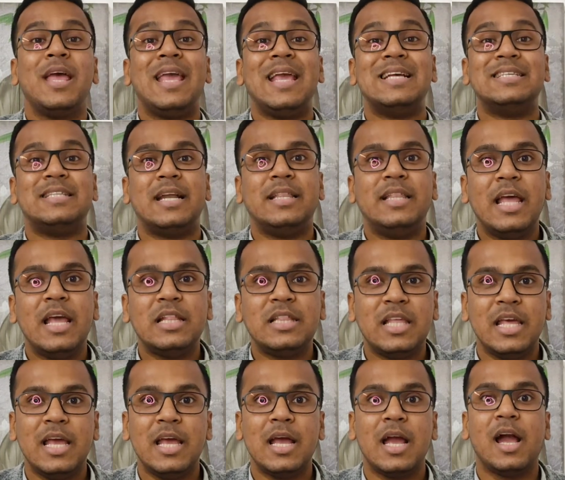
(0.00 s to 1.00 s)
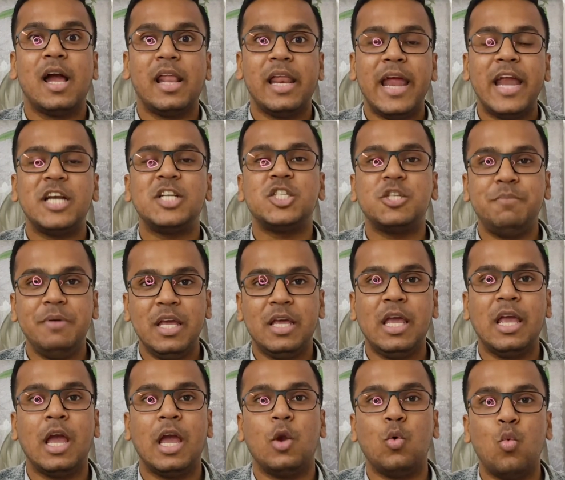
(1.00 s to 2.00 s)
is that they think great
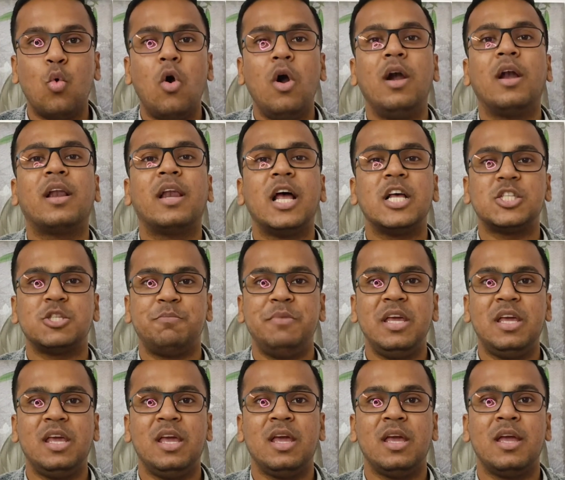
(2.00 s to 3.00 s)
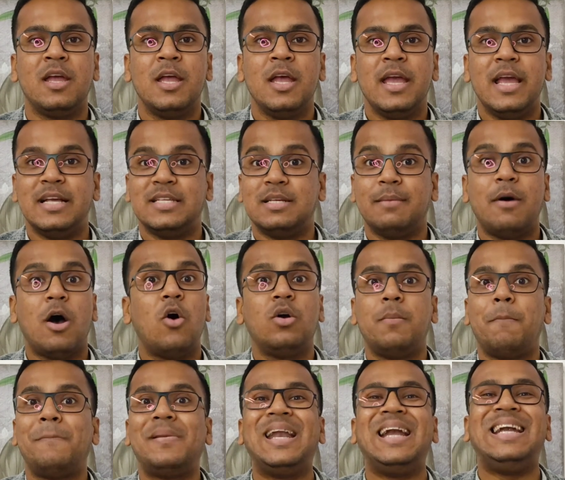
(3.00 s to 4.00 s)
speaking and world-class speaking is
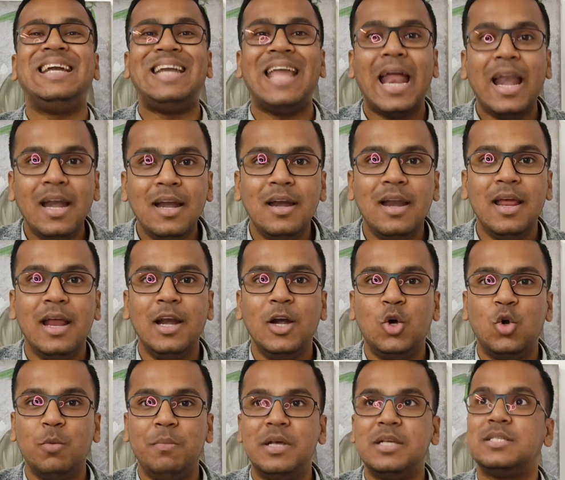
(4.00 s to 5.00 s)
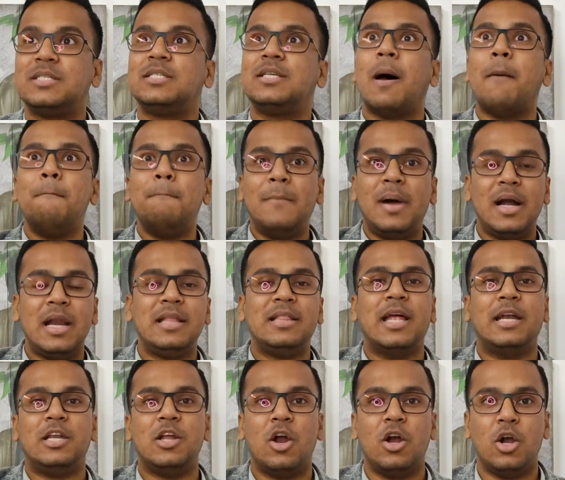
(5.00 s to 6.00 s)
about pretending to be somebody
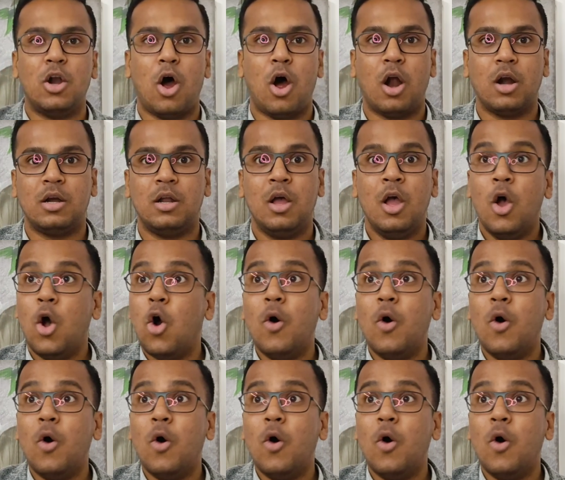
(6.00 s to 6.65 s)
that you're not.